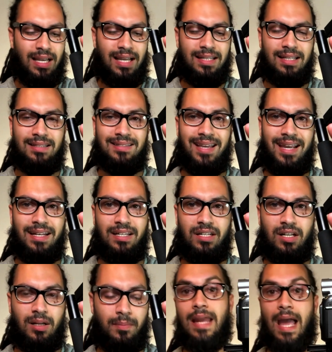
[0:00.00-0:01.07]
and then tighten
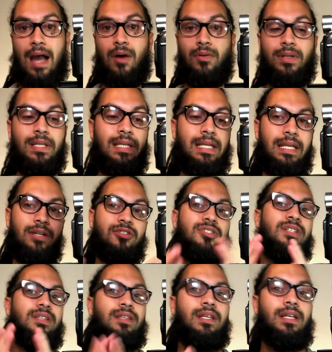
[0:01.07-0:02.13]
it up. Now,
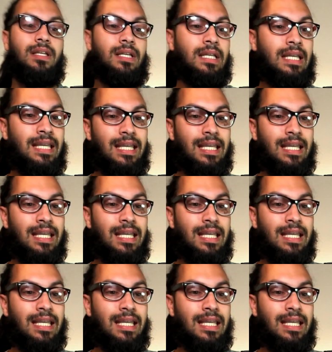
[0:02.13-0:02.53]
here's the thing.